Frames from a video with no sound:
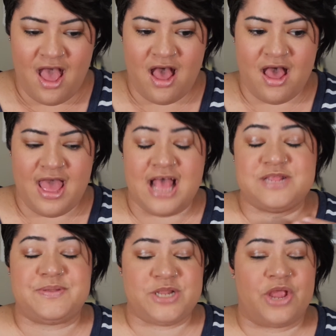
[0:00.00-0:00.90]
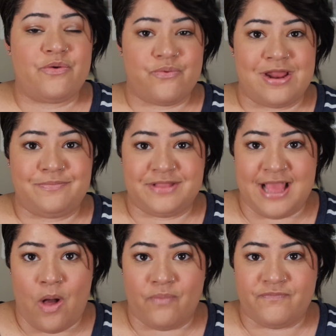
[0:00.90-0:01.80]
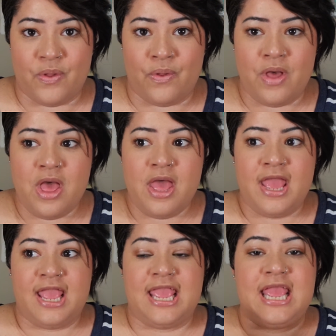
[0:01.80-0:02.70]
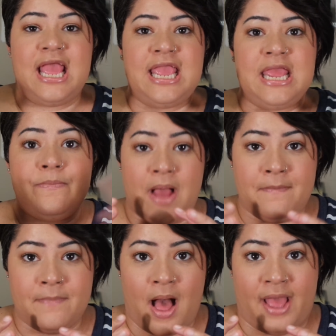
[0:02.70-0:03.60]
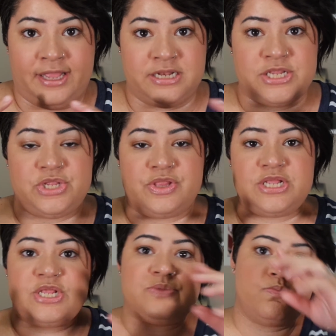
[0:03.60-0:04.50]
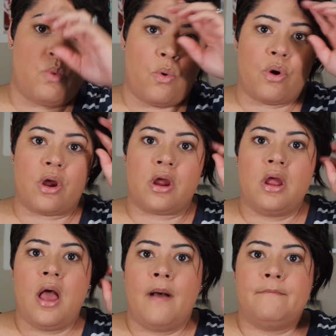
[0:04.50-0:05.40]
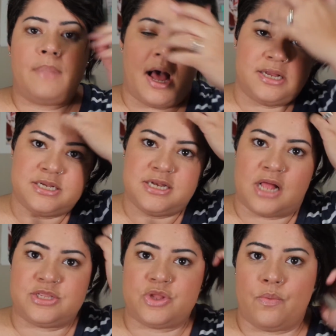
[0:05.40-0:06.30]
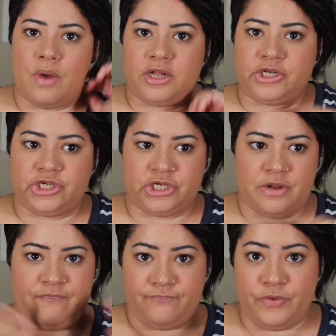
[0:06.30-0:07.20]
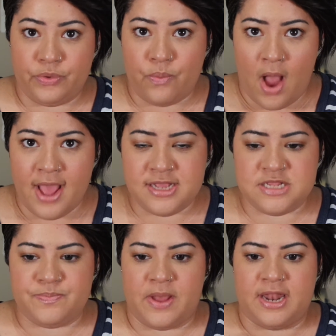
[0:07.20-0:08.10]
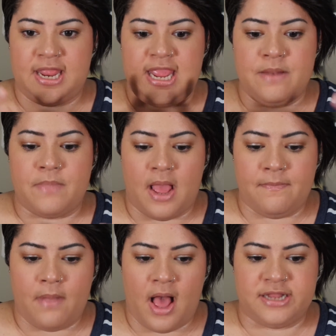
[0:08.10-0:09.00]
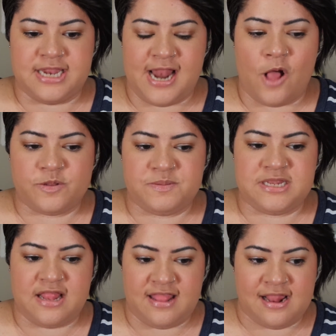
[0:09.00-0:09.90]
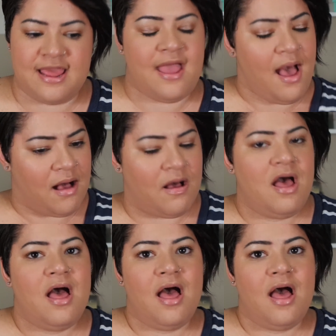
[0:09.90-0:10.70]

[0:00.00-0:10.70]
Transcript: has been incredibly helpful in my mind. So this is more mind, not so much food-wise, but in my mind, it helps me to think like, oh,